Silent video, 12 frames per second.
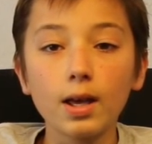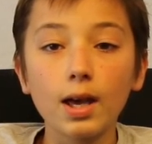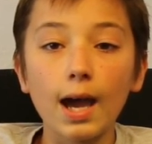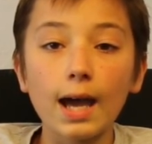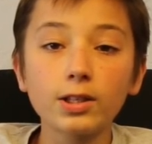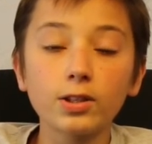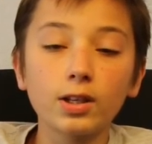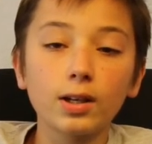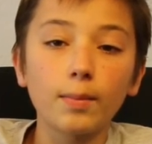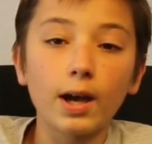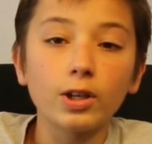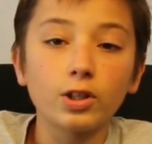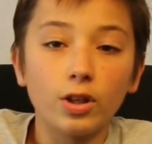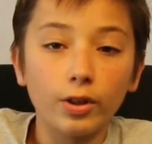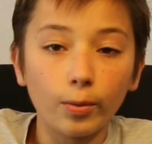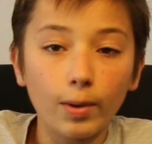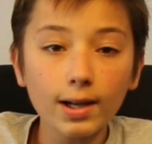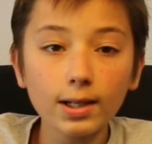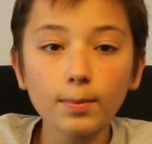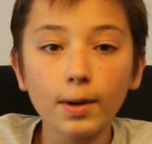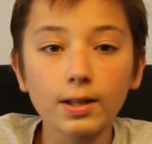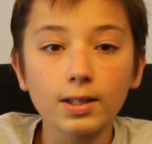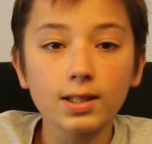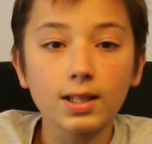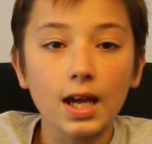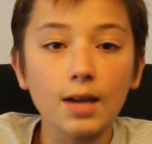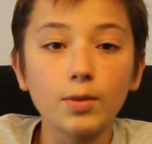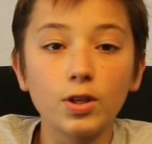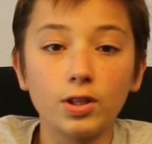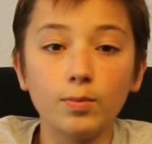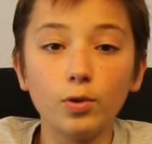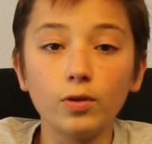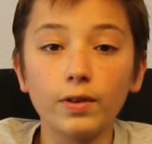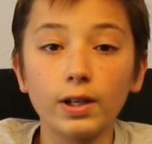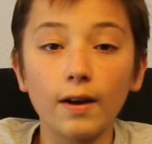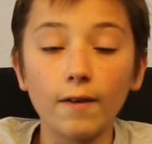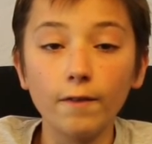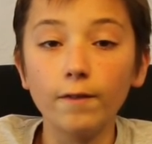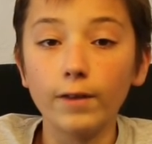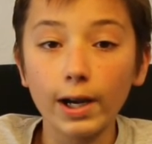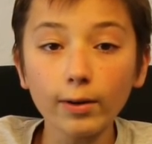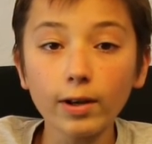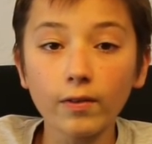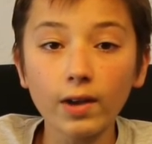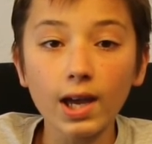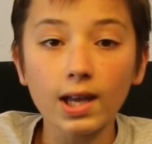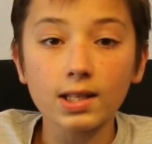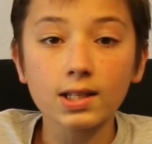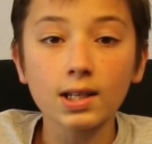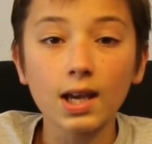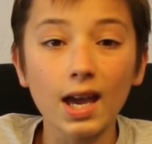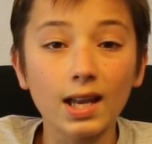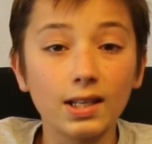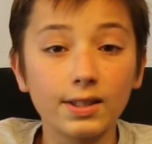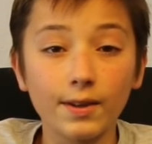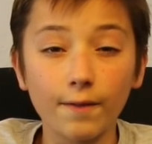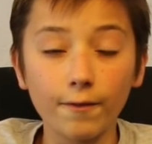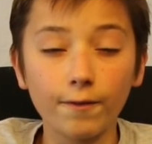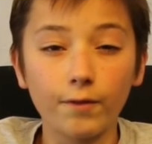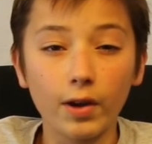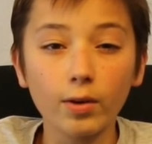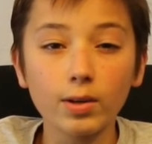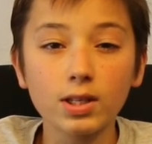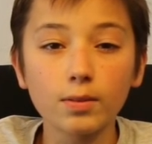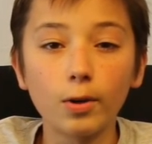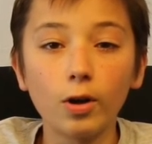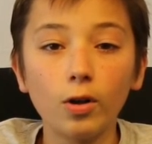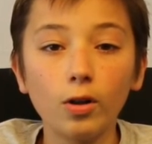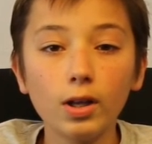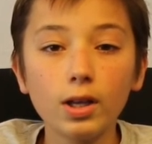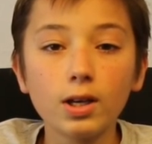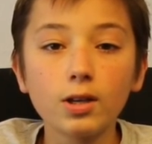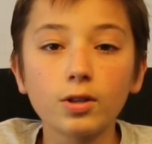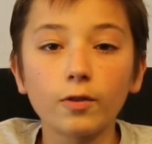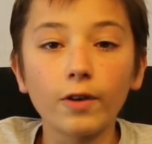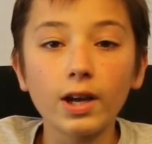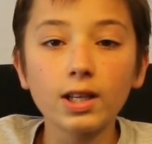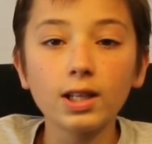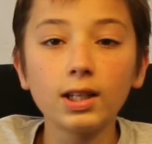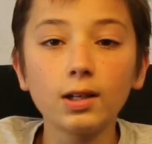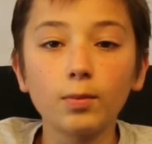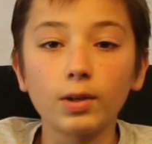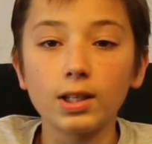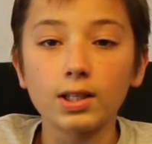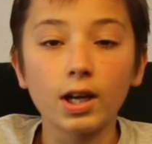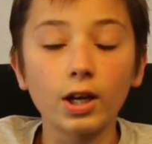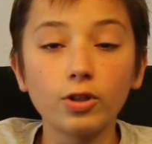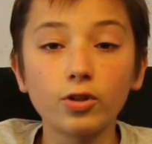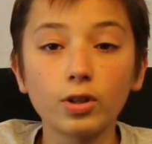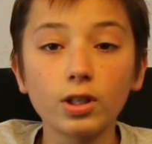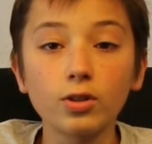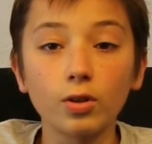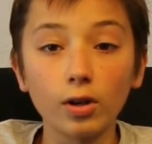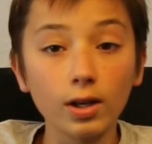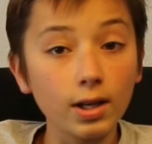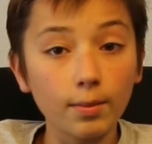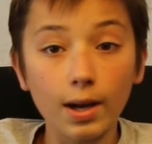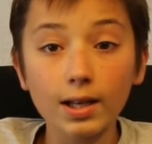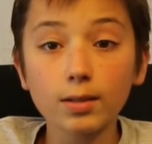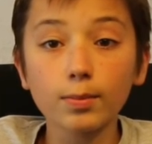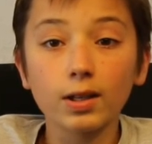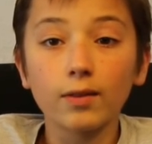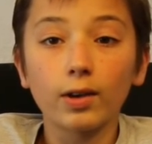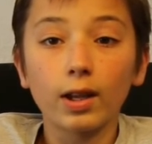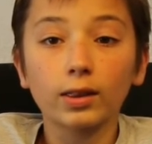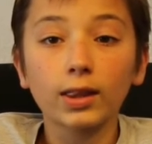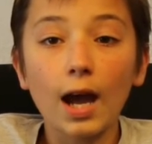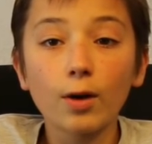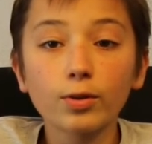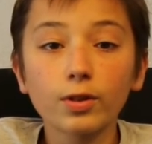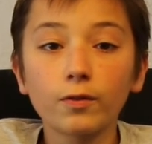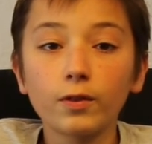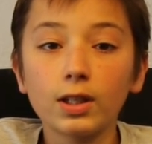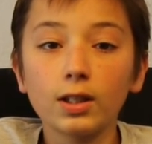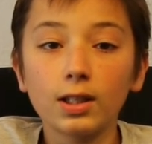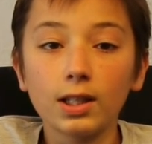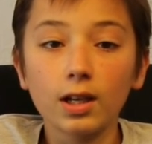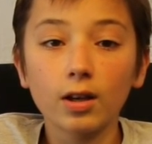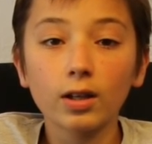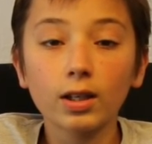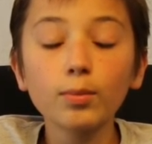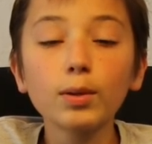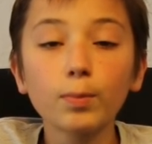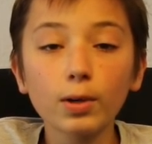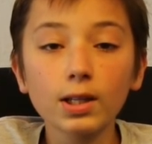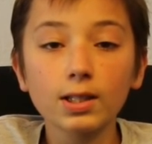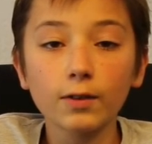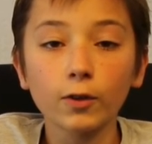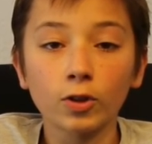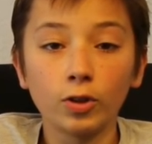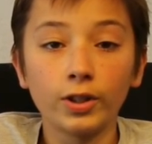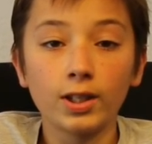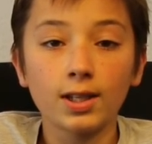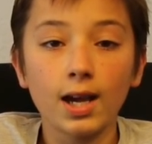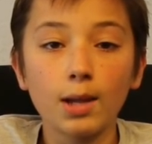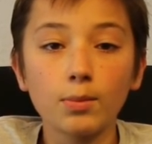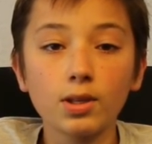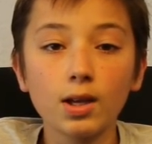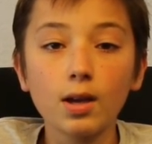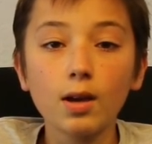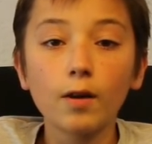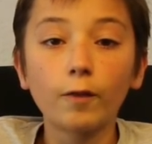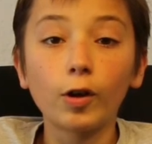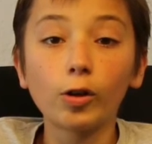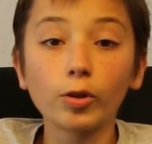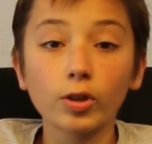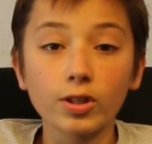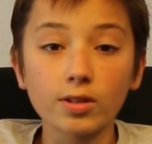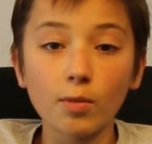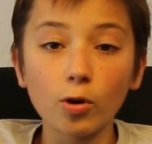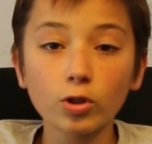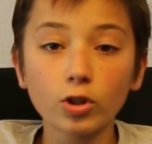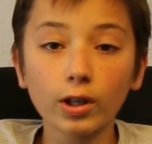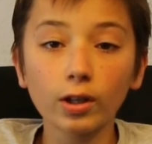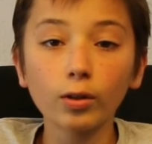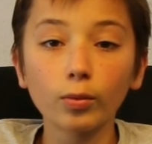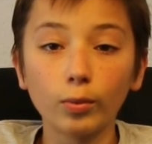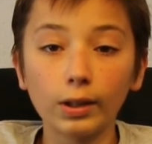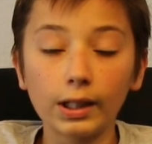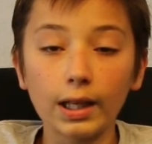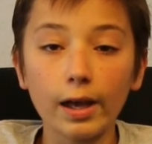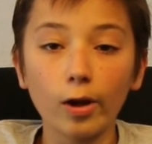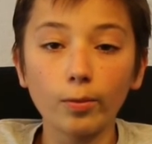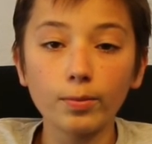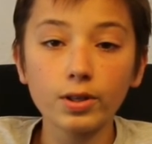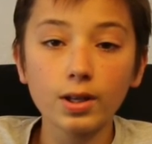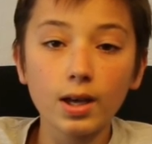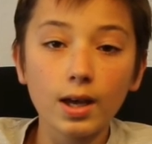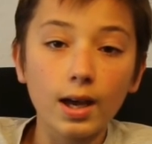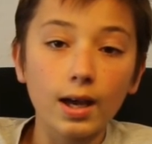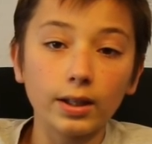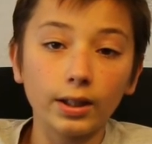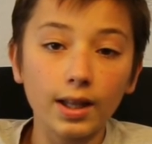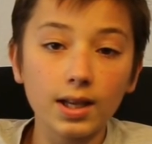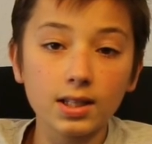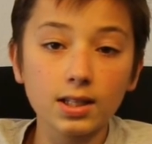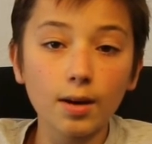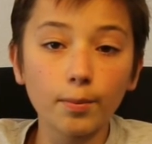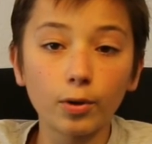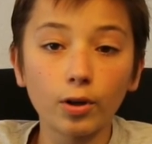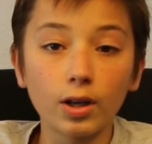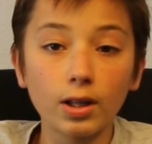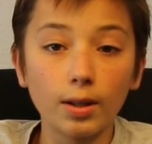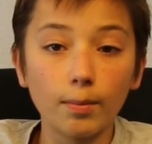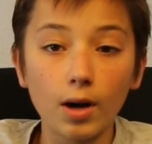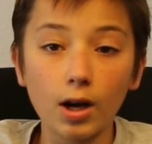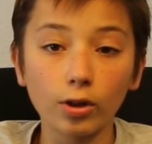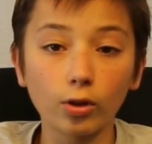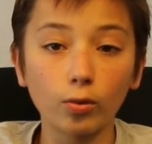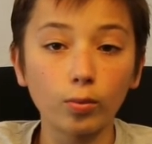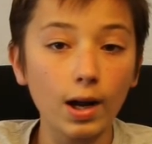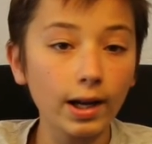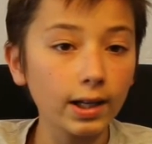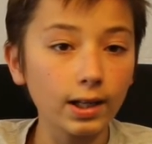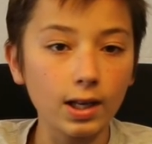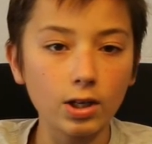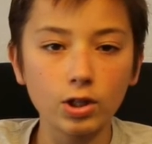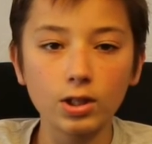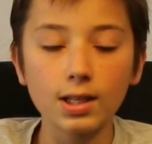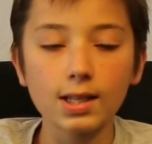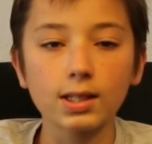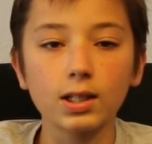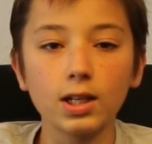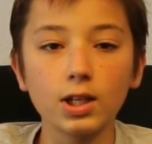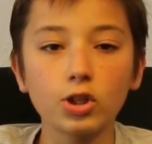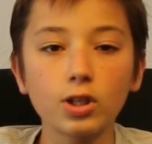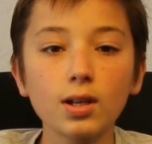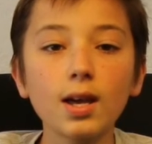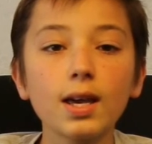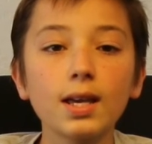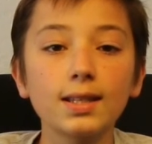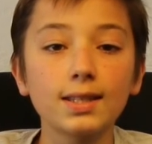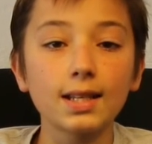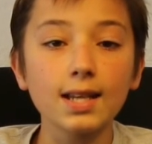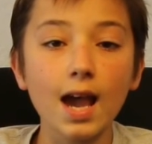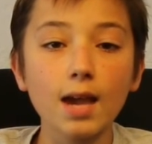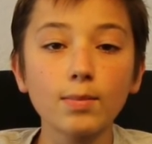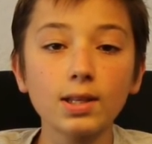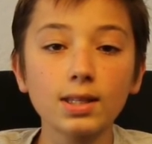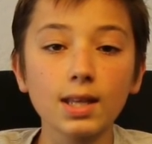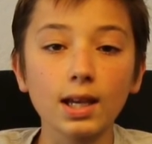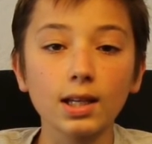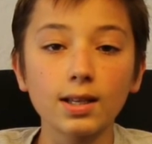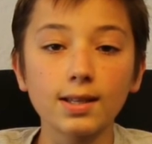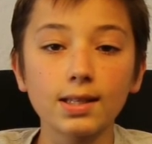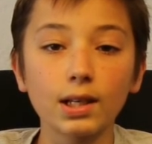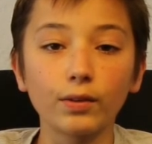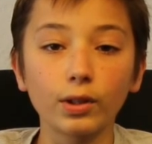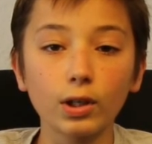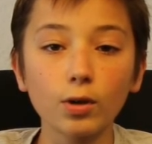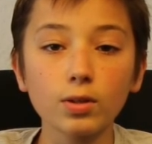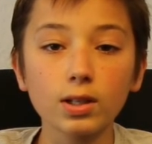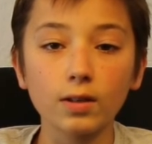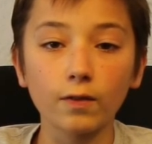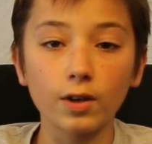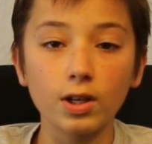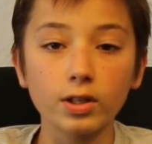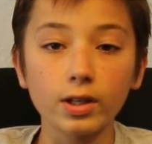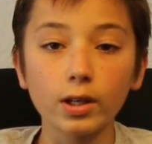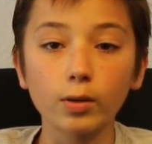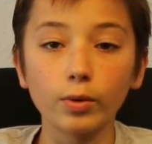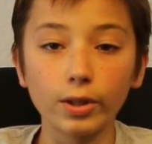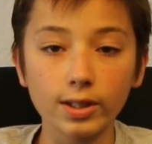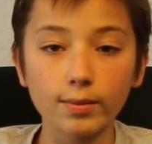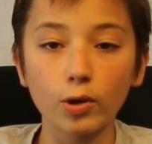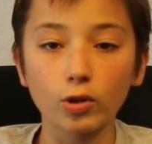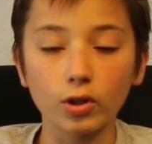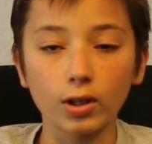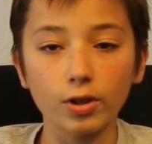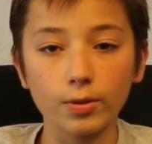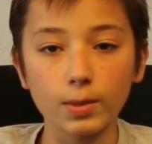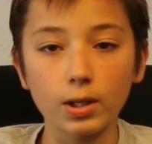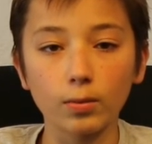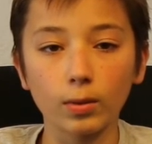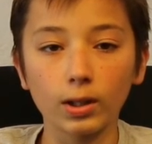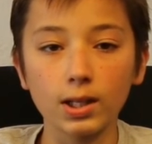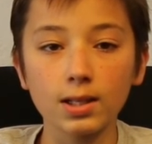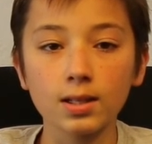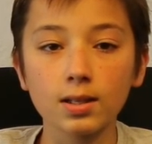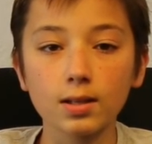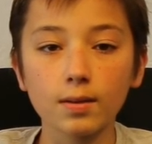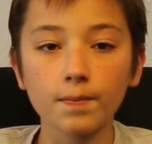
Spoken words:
As you can imagine, the rocket by this time is moving very fast, and it's very small. So finding it when it's hundreds or possibly even 1,000 feet in the air can be pretty difficult at times. Following the smoke trail really helps. And the last number in the model rocket engine designation is the time in seconds of the coasting phase when the smoke trail is being released.